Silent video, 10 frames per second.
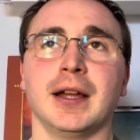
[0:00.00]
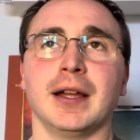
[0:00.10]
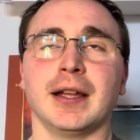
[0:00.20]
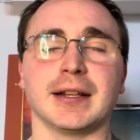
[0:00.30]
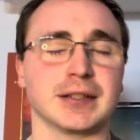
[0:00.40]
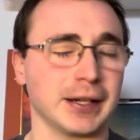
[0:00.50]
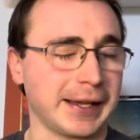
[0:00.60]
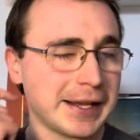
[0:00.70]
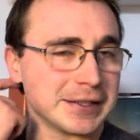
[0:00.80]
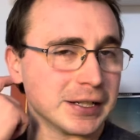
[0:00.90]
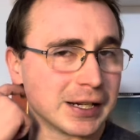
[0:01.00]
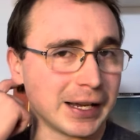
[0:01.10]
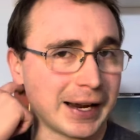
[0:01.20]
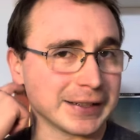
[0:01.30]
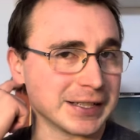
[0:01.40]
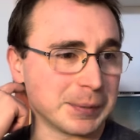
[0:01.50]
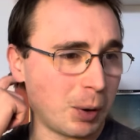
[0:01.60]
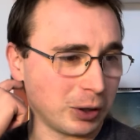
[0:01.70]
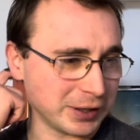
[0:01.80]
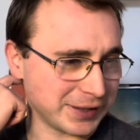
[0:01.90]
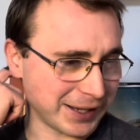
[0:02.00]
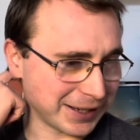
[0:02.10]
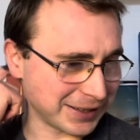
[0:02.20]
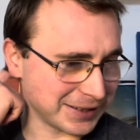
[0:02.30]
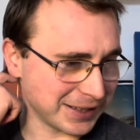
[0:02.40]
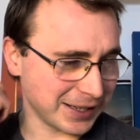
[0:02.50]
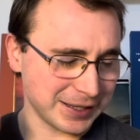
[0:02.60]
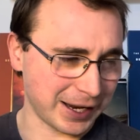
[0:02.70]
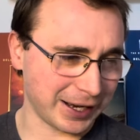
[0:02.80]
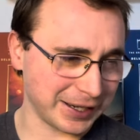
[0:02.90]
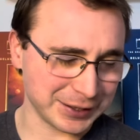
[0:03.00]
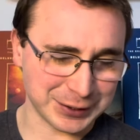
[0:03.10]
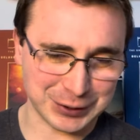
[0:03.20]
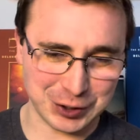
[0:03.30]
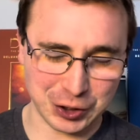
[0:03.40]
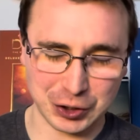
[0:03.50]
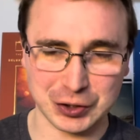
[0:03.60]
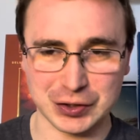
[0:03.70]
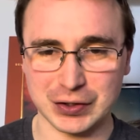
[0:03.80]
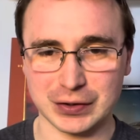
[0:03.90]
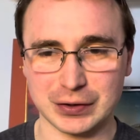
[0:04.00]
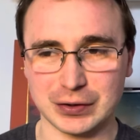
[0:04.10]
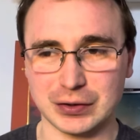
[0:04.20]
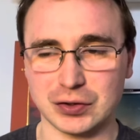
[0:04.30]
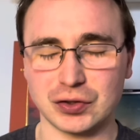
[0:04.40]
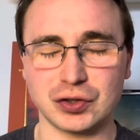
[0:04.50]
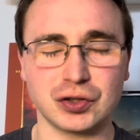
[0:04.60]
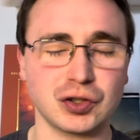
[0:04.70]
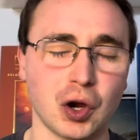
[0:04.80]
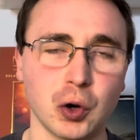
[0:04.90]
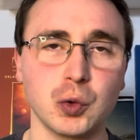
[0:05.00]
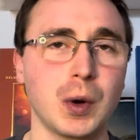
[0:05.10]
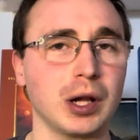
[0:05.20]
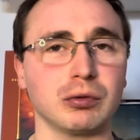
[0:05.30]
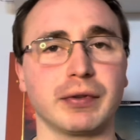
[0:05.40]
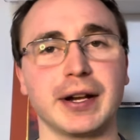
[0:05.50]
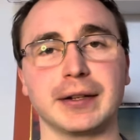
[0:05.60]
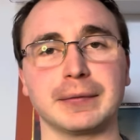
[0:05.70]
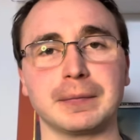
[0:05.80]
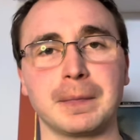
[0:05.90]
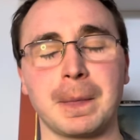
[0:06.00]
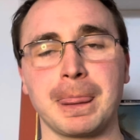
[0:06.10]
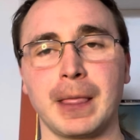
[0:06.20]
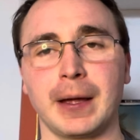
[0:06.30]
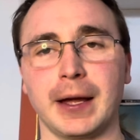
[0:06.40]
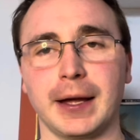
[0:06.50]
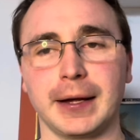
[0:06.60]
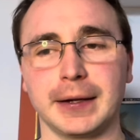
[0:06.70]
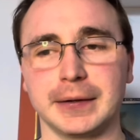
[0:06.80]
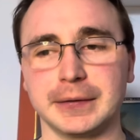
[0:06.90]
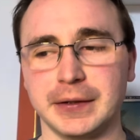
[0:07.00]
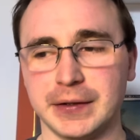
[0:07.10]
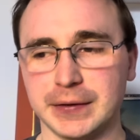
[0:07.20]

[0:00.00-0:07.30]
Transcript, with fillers: it's like intergalactic politics. It, and it's just so well written. And